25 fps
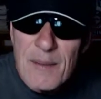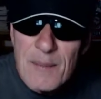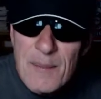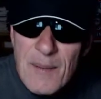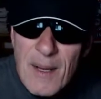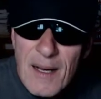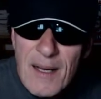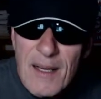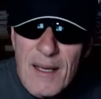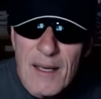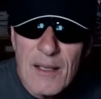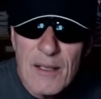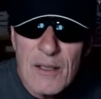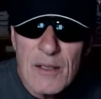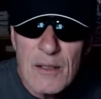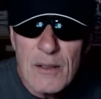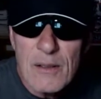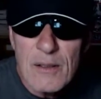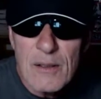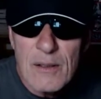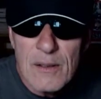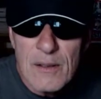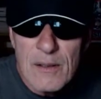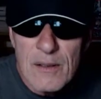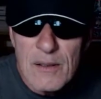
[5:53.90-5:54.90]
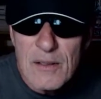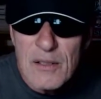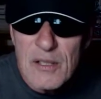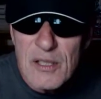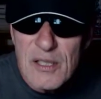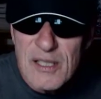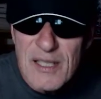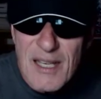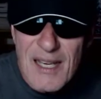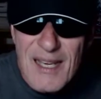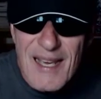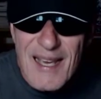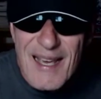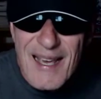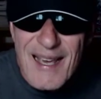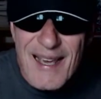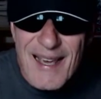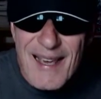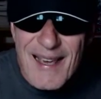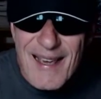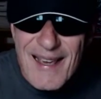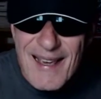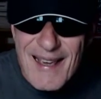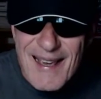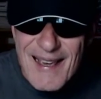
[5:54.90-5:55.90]
minor, C
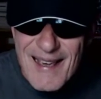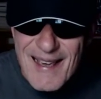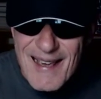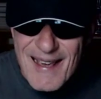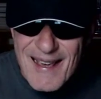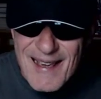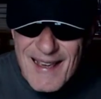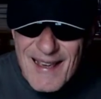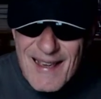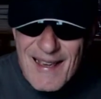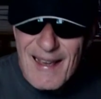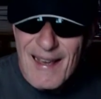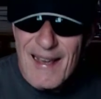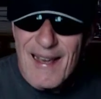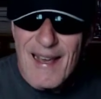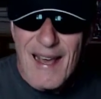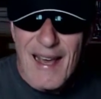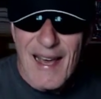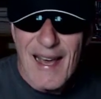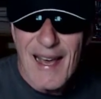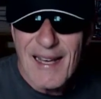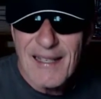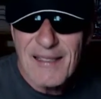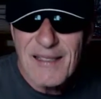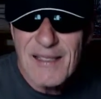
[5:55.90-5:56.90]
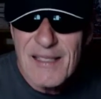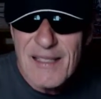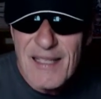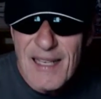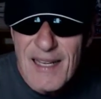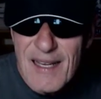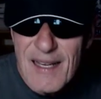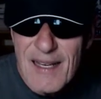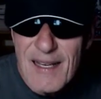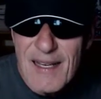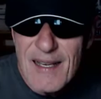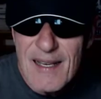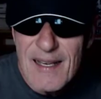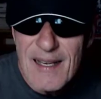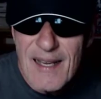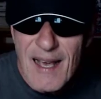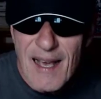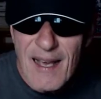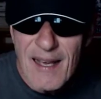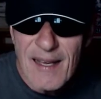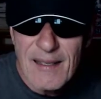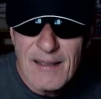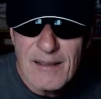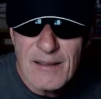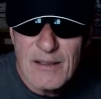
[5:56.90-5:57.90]
and D
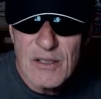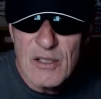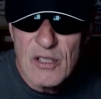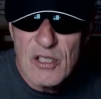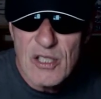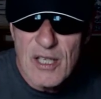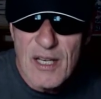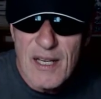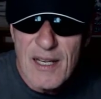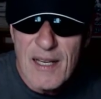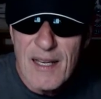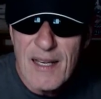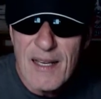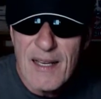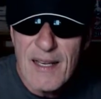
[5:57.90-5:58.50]
and G.